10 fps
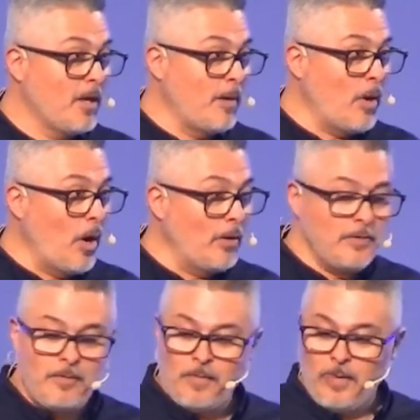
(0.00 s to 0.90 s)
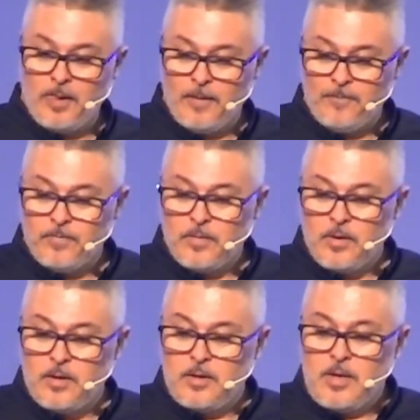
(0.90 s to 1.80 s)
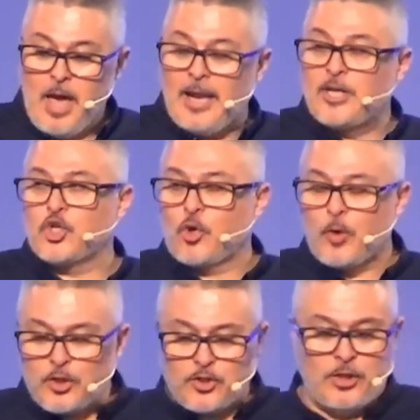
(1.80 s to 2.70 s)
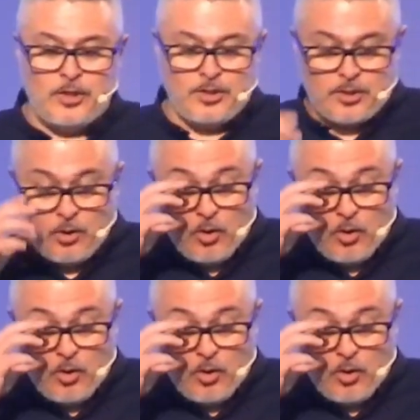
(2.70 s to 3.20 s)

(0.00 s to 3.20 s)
Come on. And as Christians,